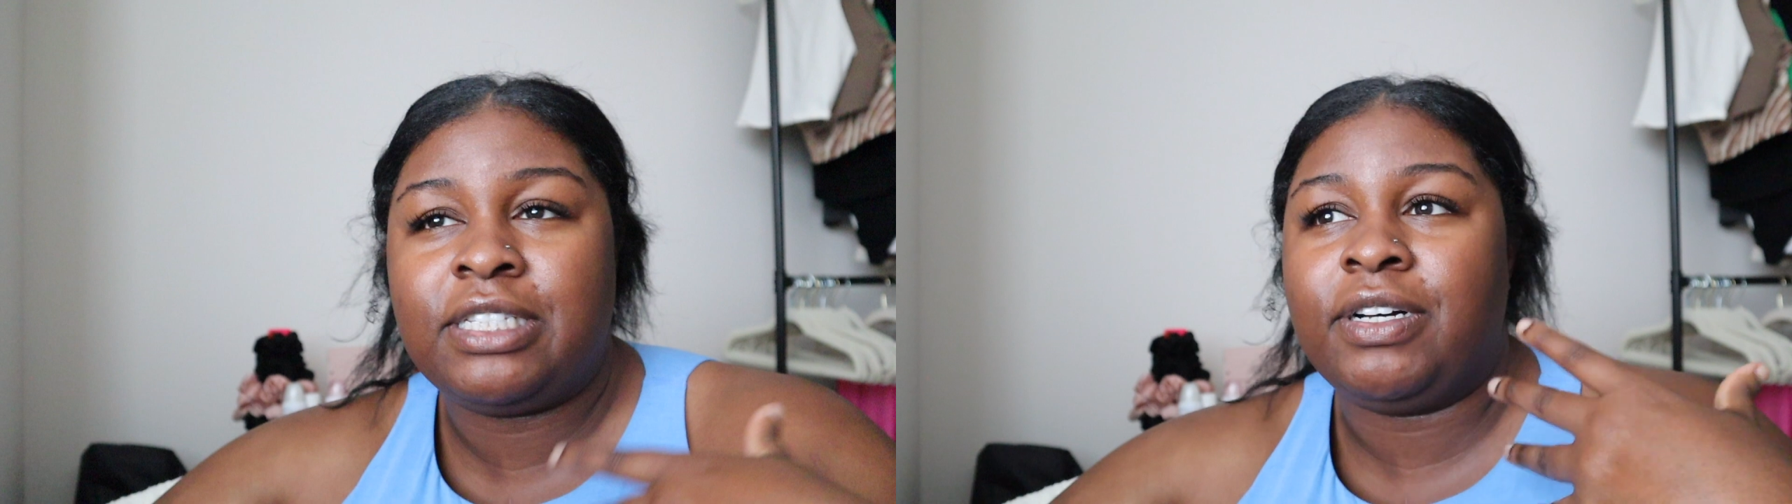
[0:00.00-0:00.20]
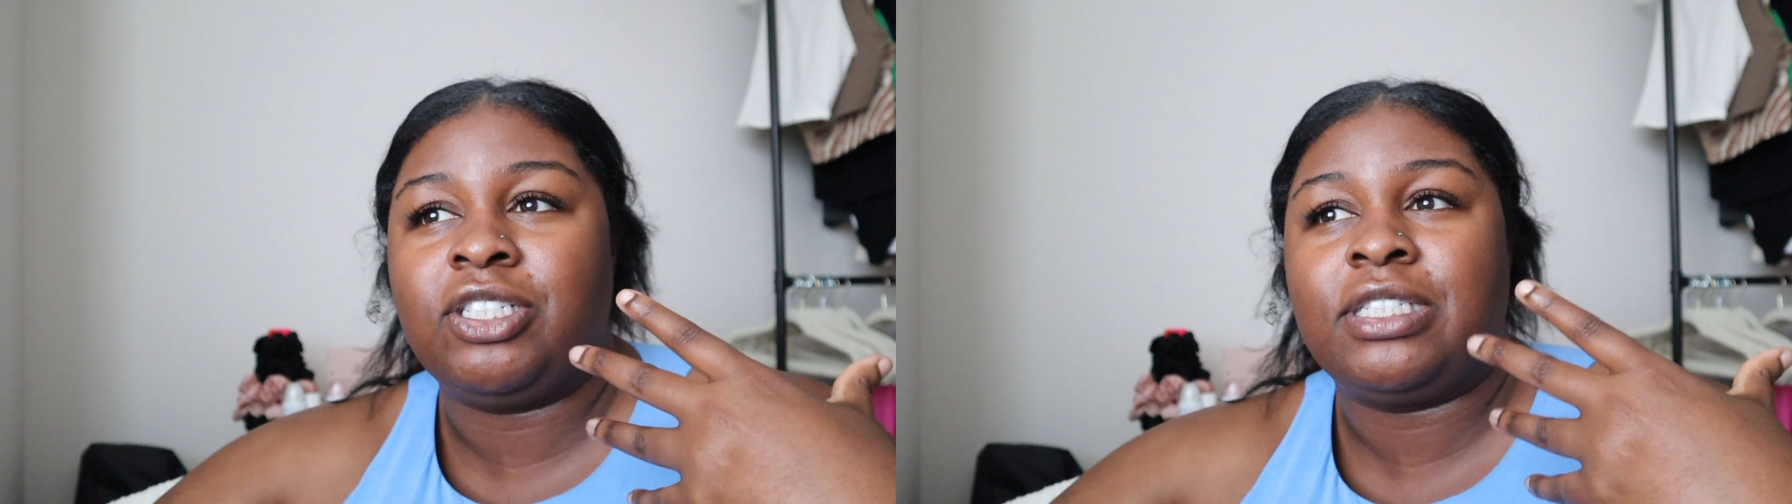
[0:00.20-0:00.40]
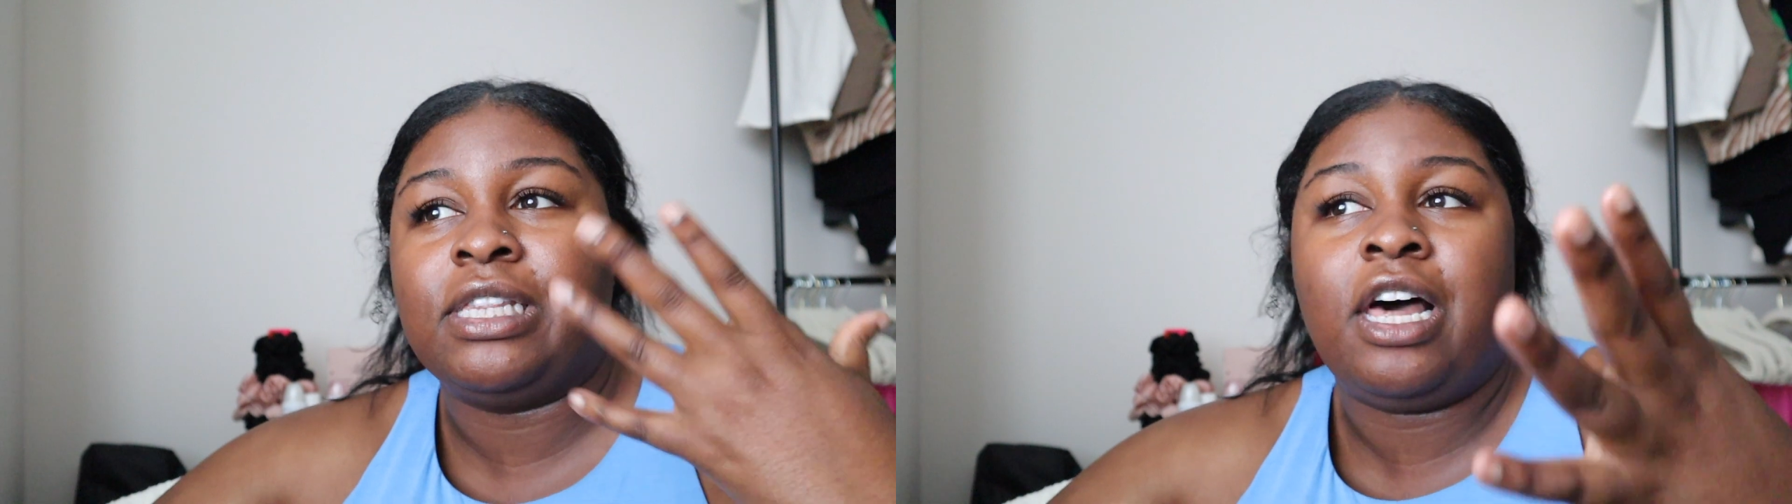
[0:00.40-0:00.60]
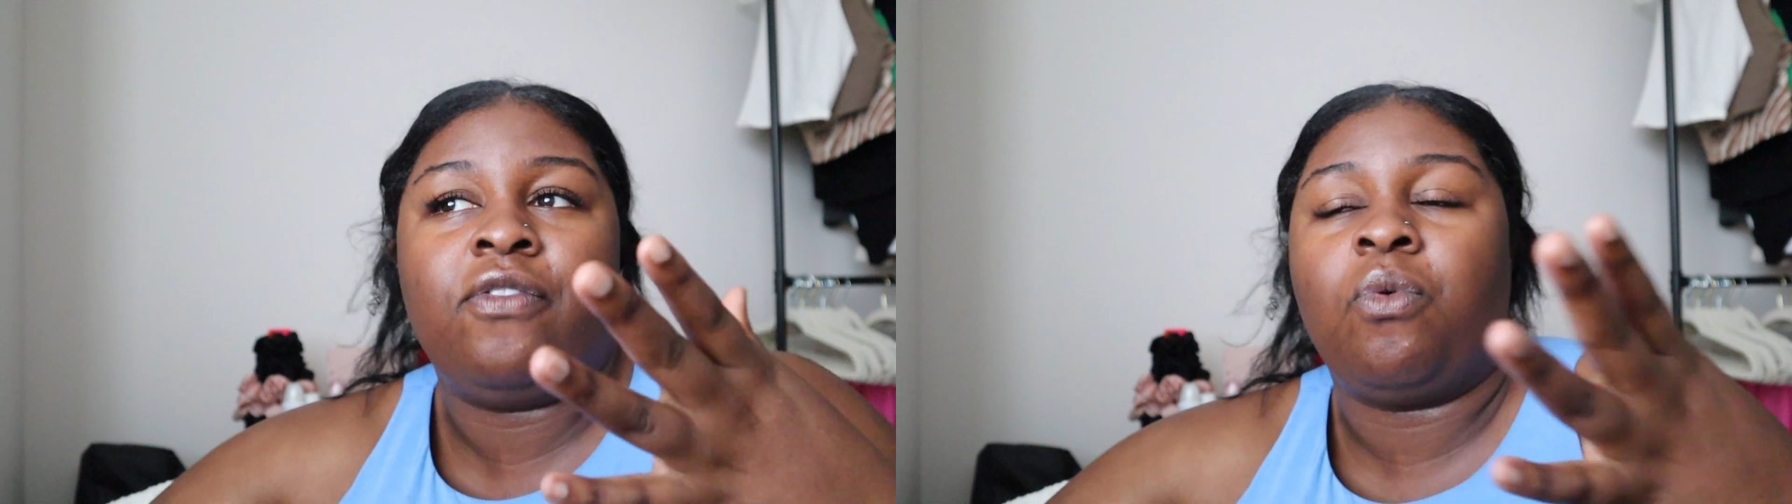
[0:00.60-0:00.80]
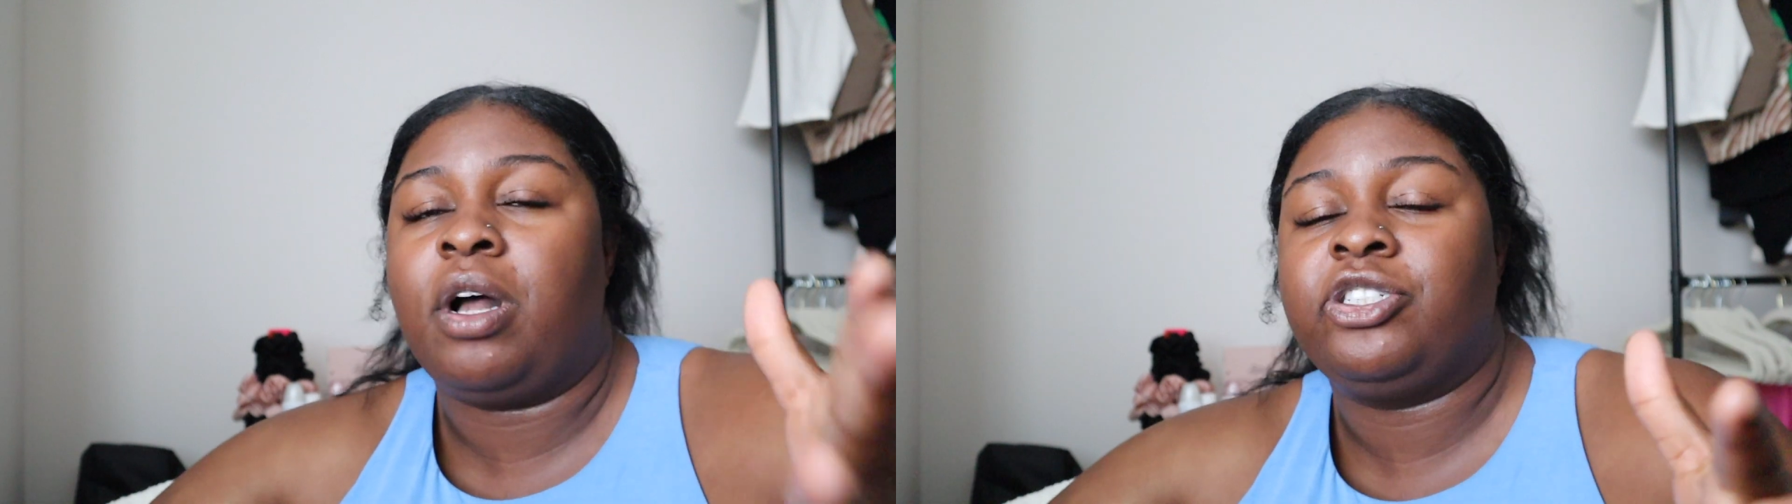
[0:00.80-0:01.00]
so I just
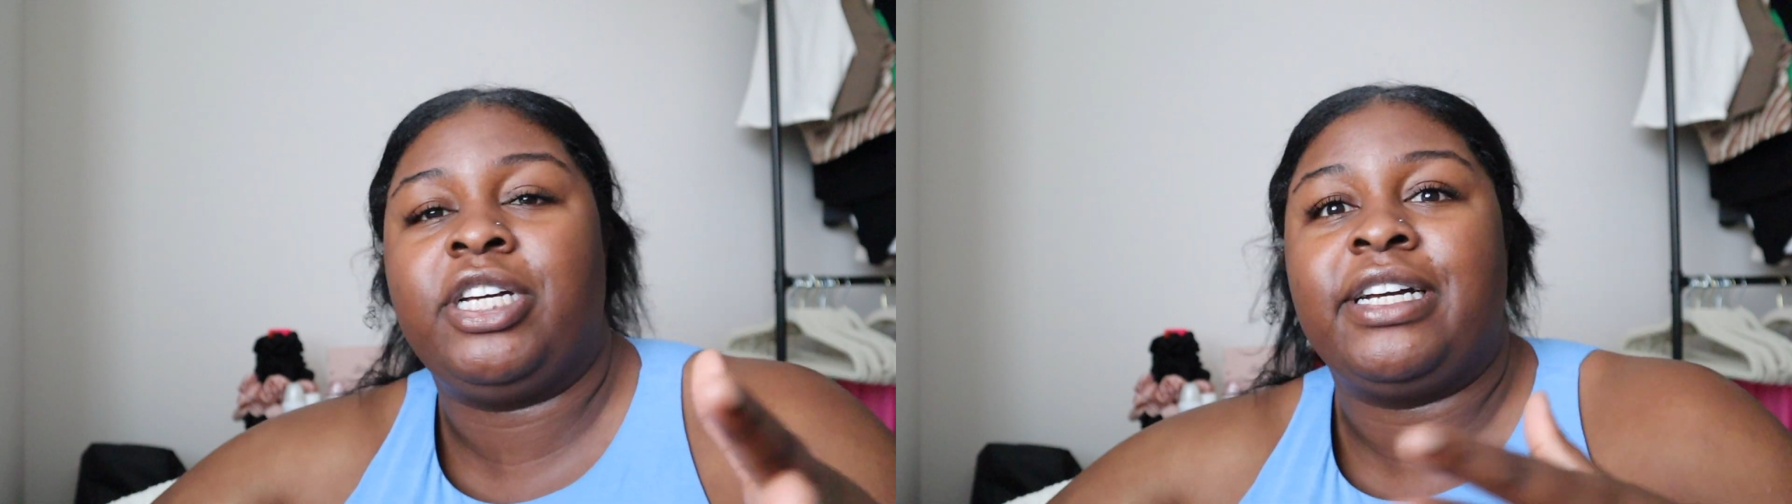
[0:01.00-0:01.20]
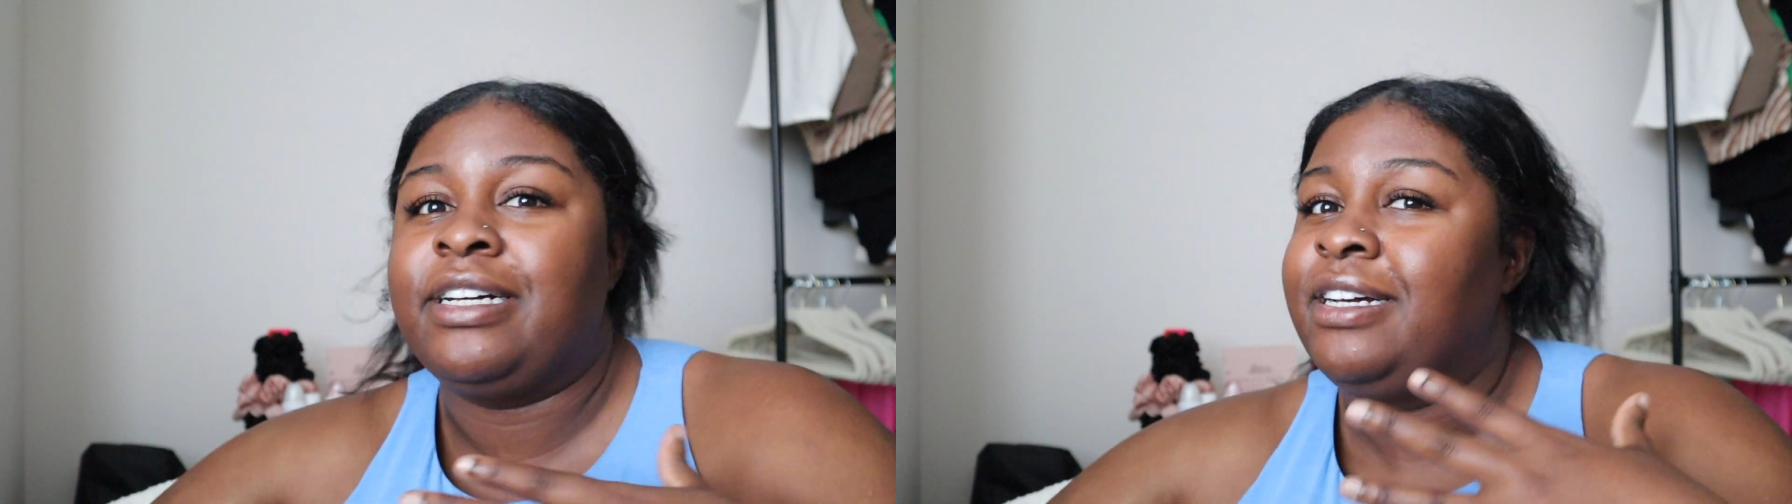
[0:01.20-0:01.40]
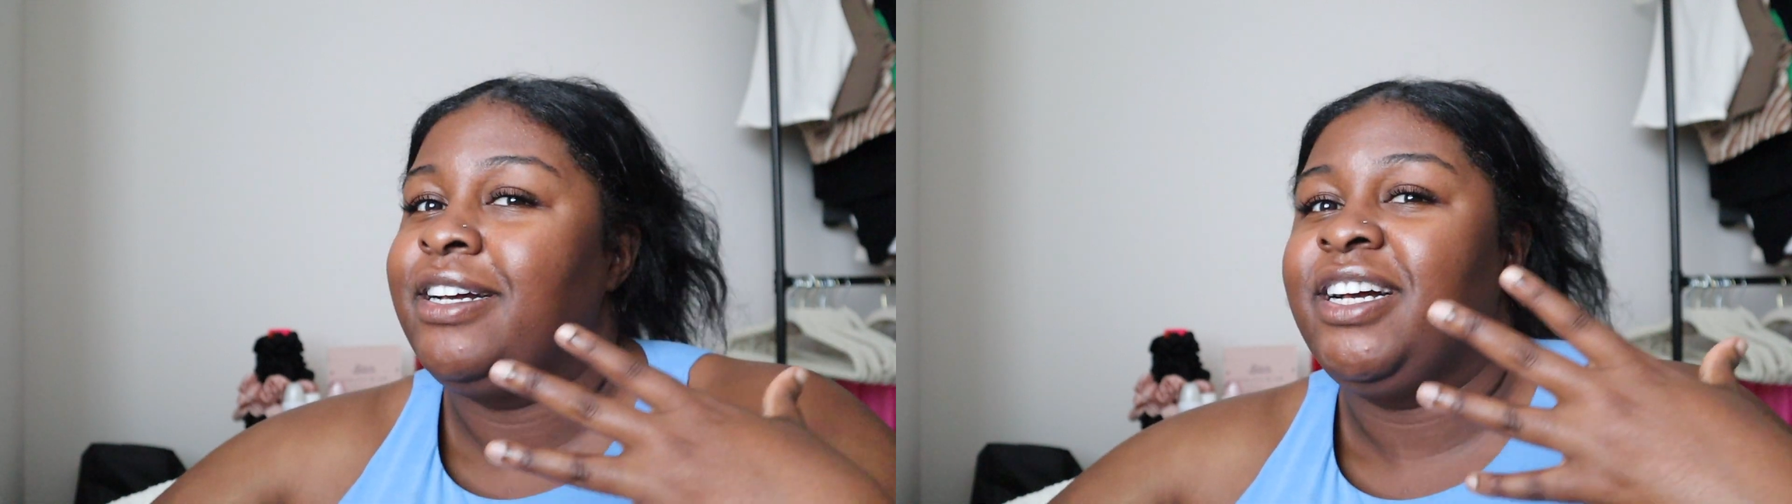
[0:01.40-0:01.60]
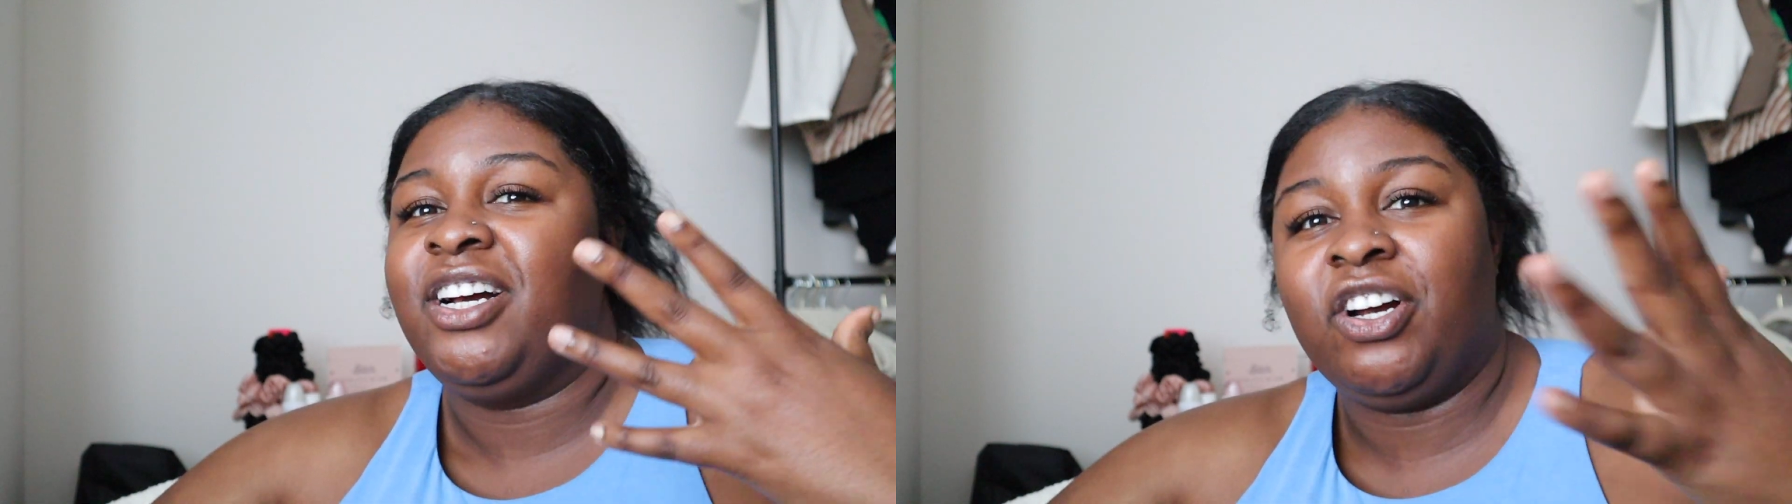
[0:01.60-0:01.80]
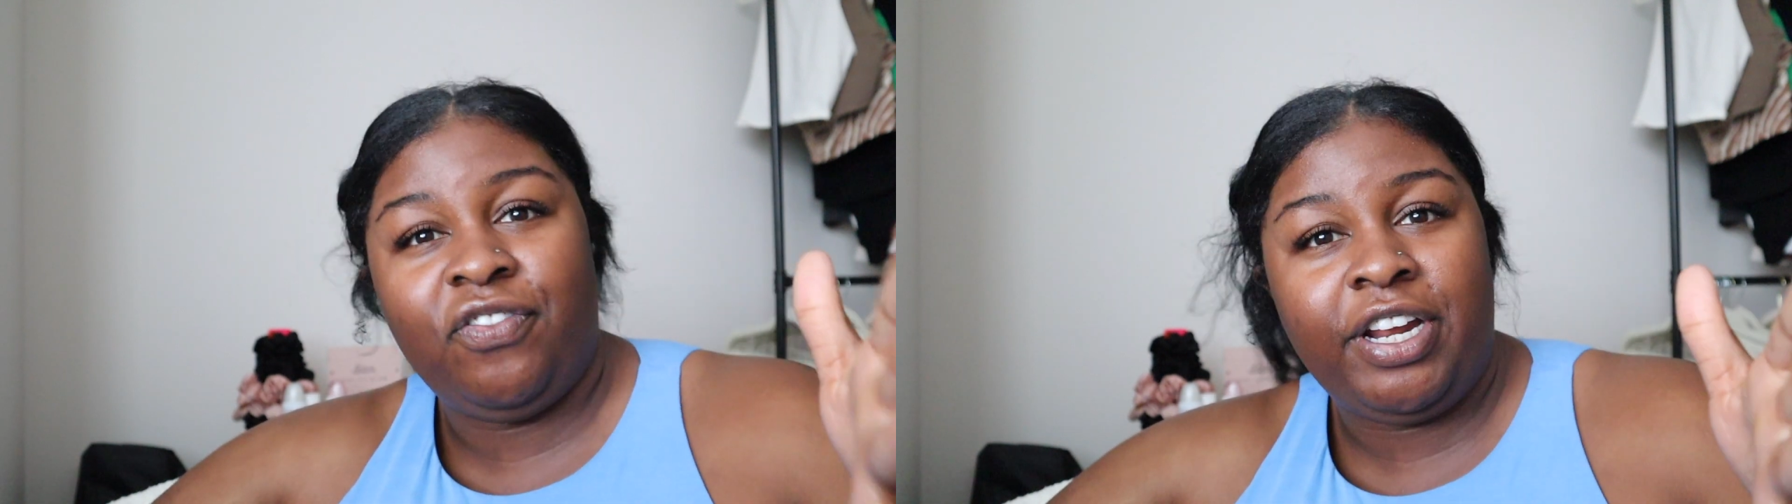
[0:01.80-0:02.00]
love watching
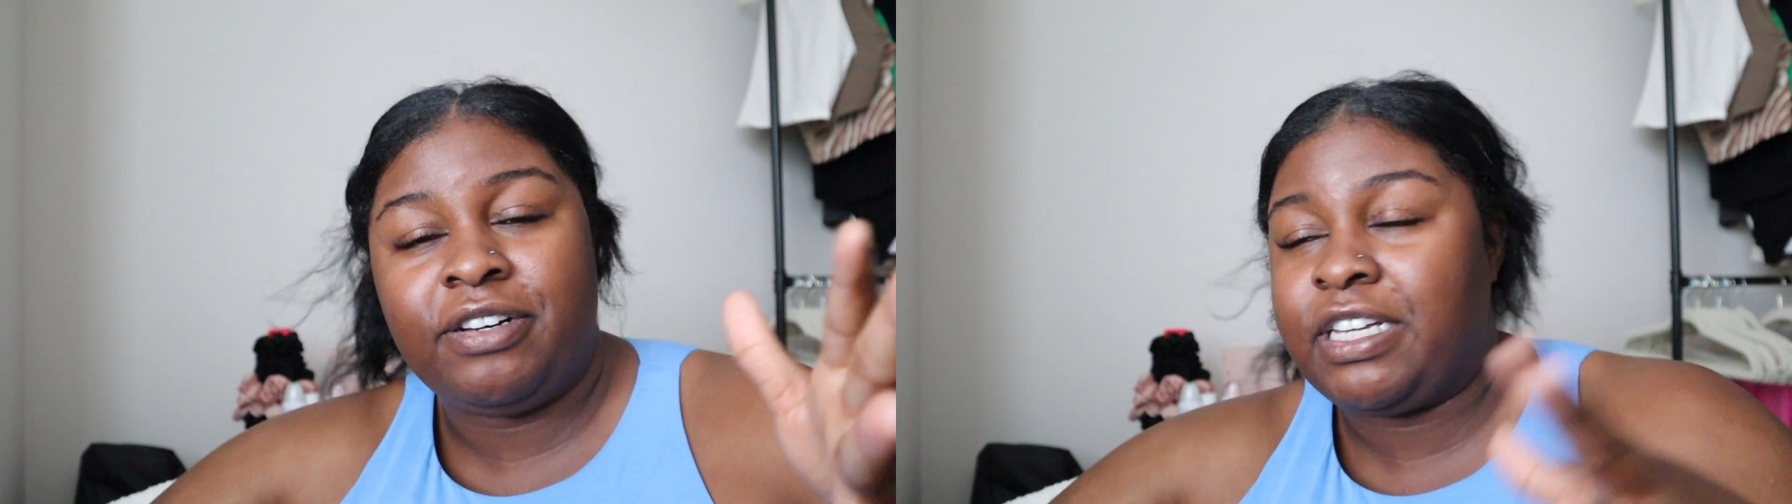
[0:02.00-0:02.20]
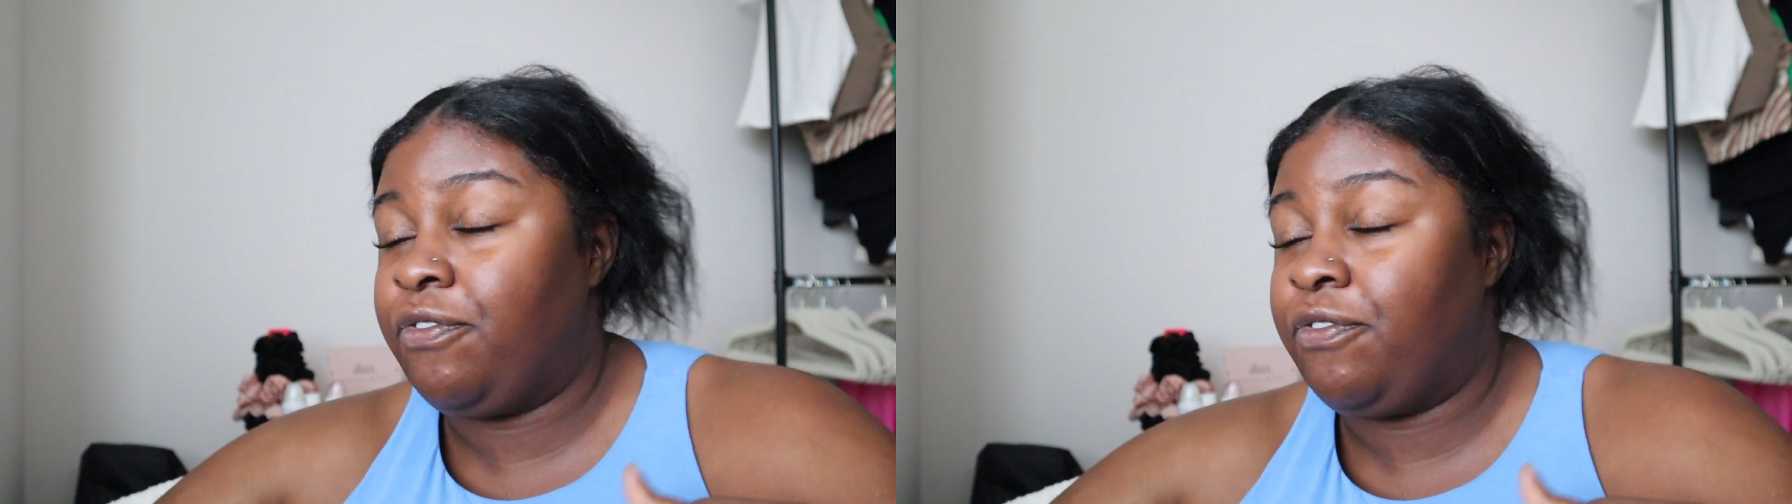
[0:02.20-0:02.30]
her videos.